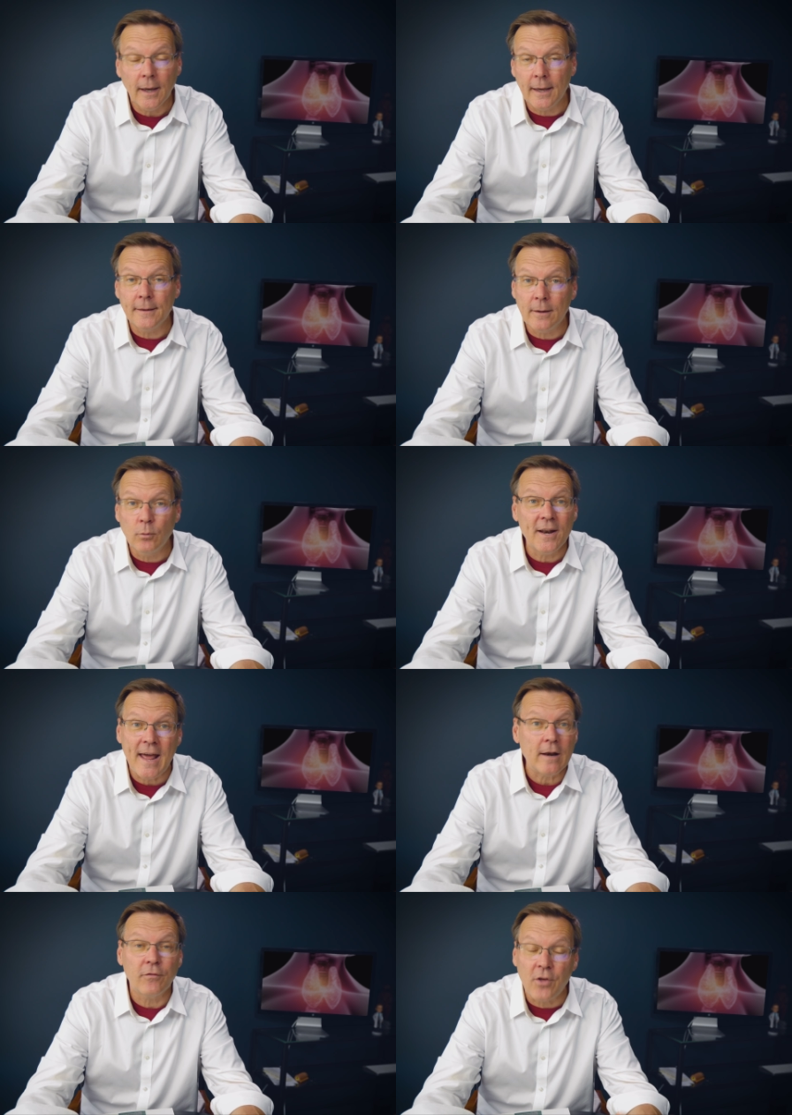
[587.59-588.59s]
and they run
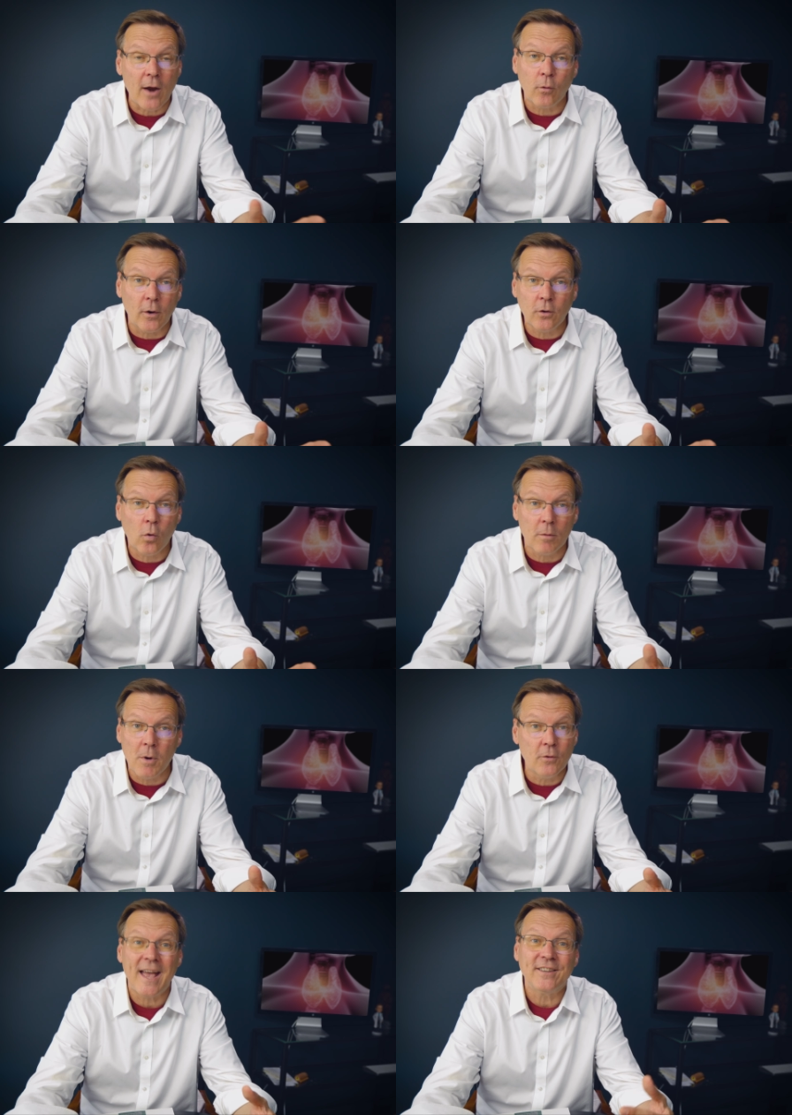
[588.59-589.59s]
out of thyroid
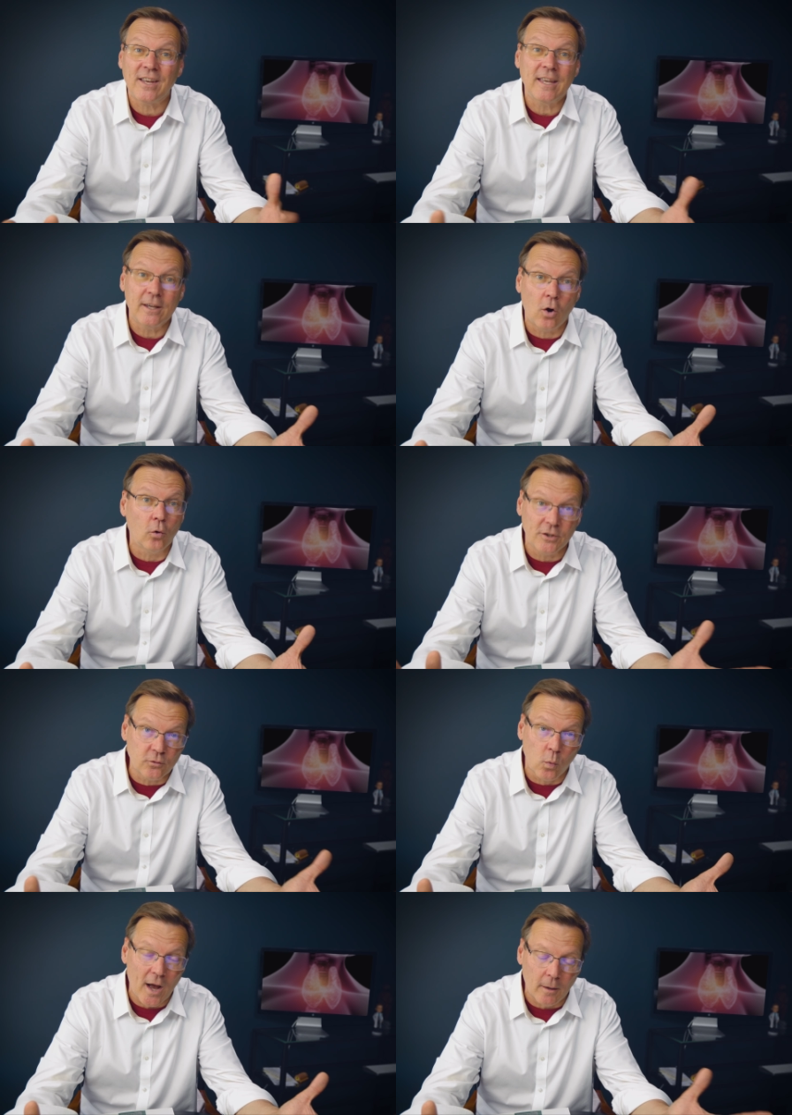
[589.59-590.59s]
hormone as they get old
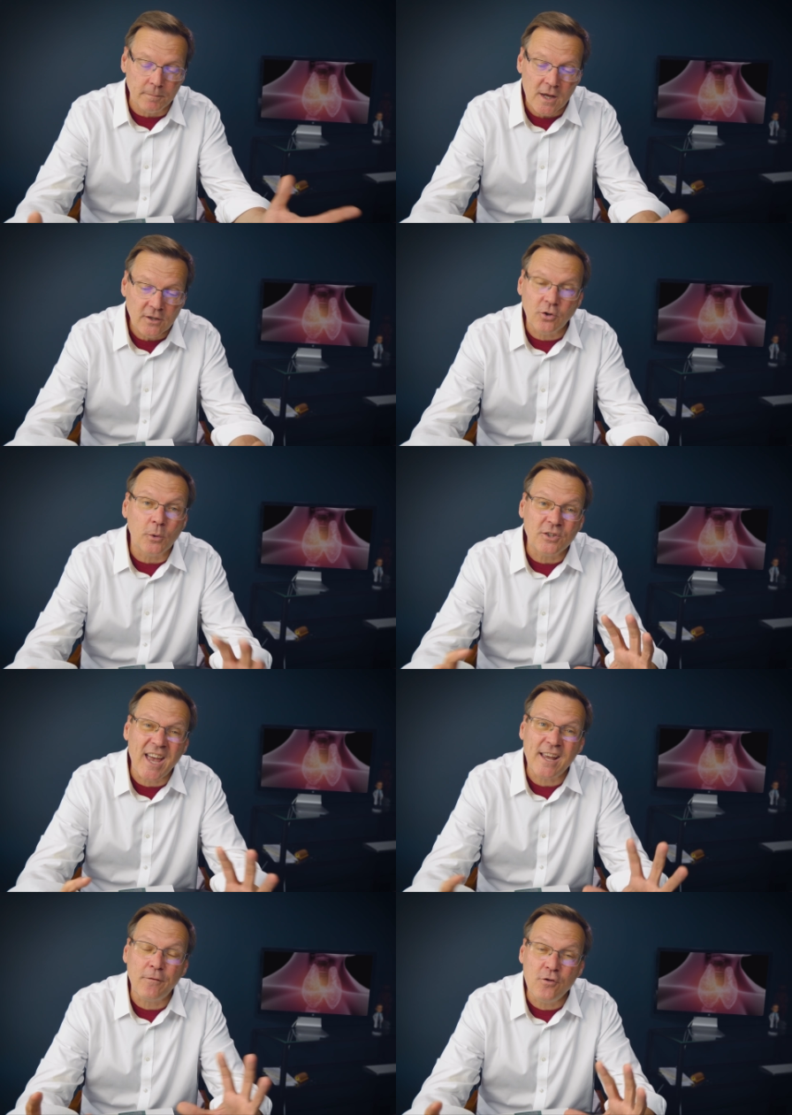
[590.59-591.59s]
as well. So it would
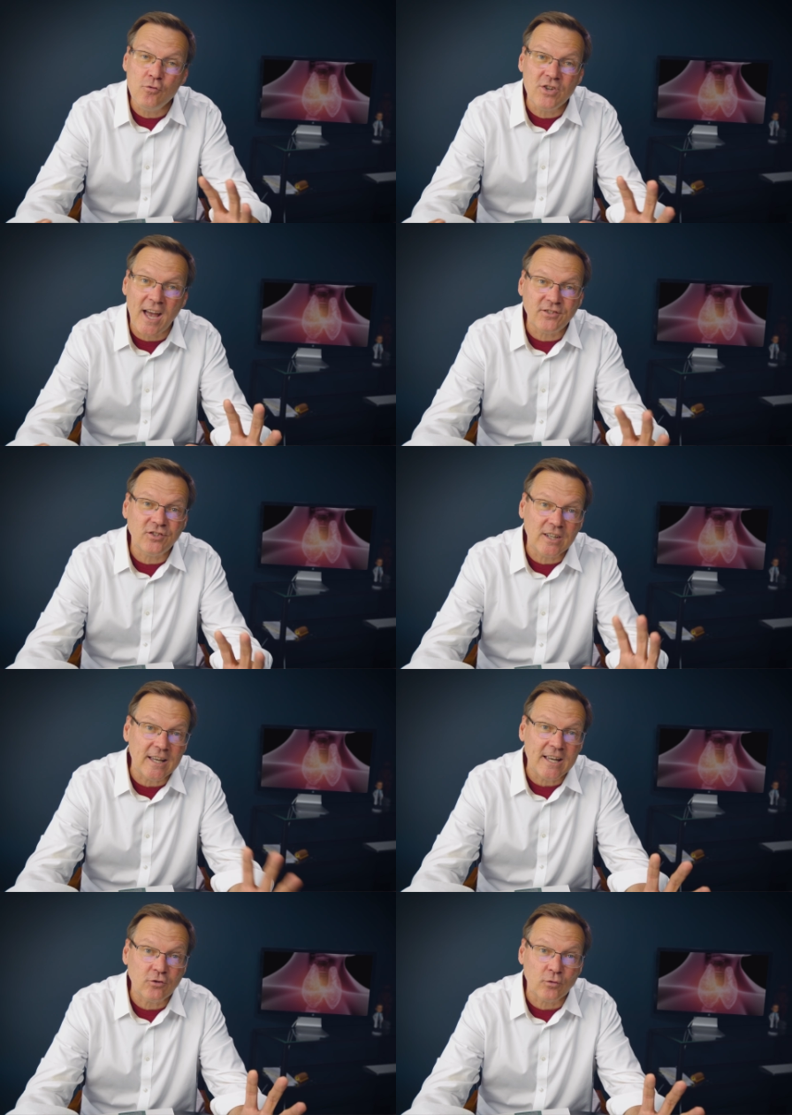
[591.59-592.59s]
take a few testing
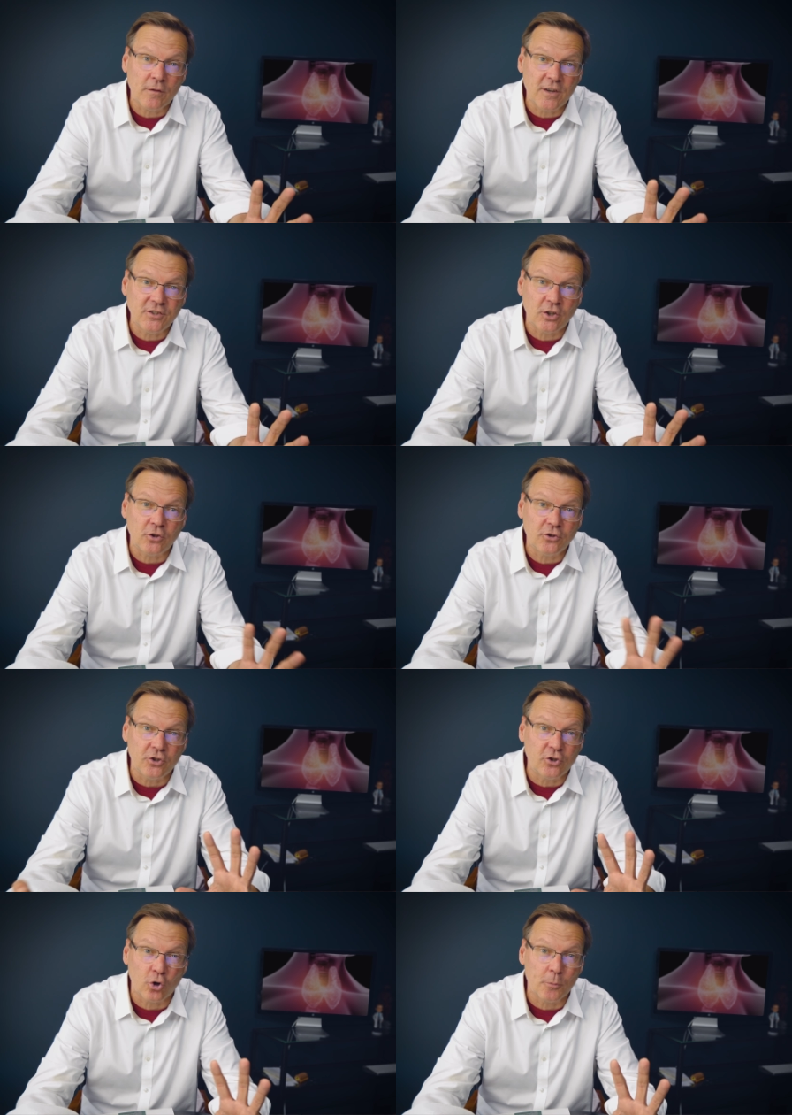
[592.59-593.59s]
and history physical to
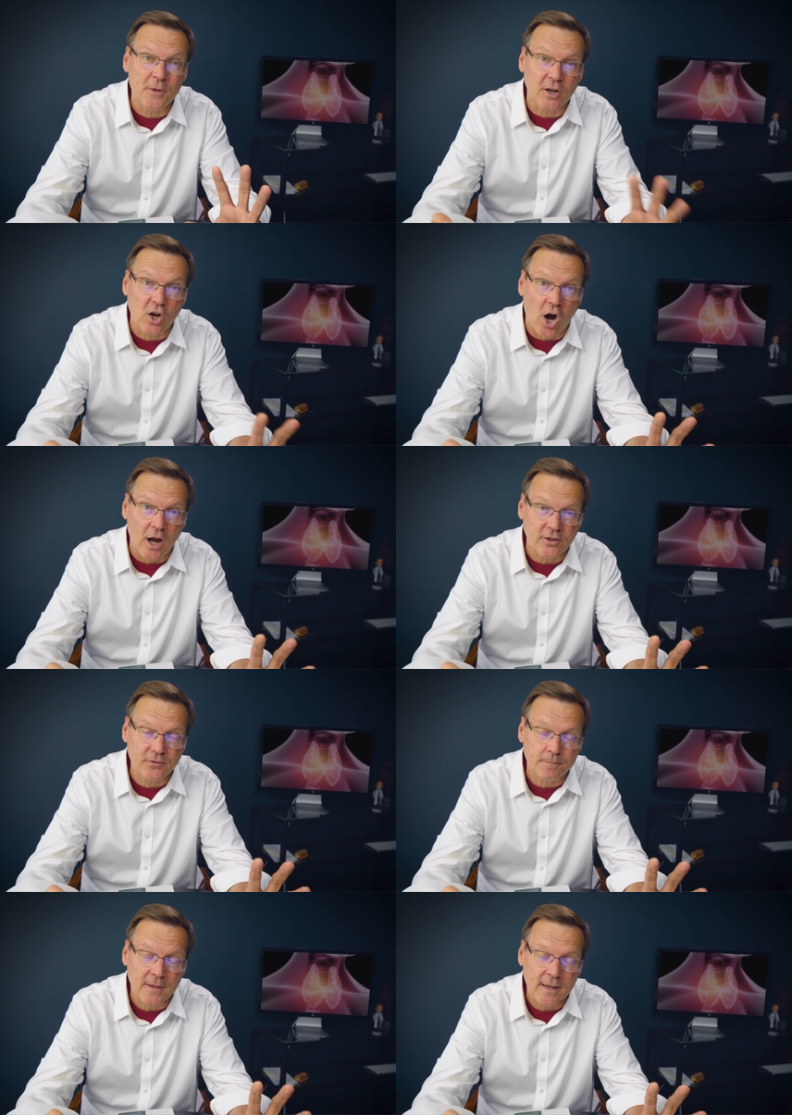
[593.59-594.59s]
determine the cause.